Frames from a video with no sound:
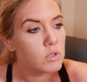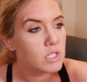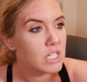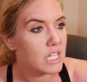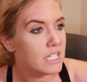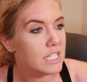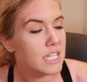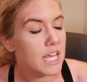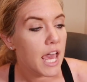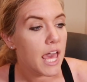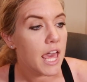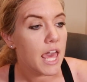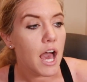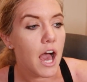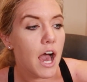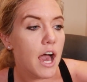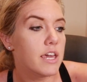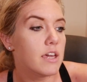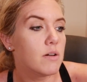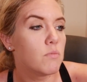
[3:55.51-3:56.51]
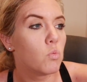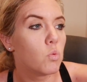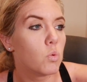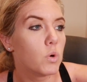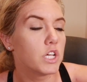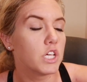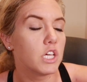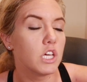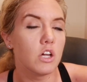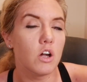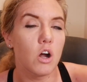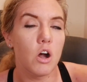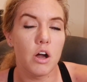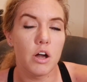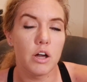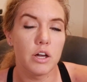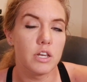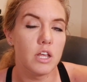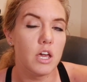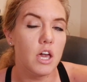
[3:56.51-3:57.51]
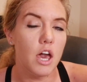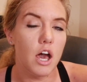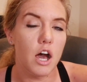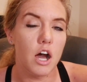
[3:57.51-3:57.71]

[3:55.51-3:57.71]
today I am working on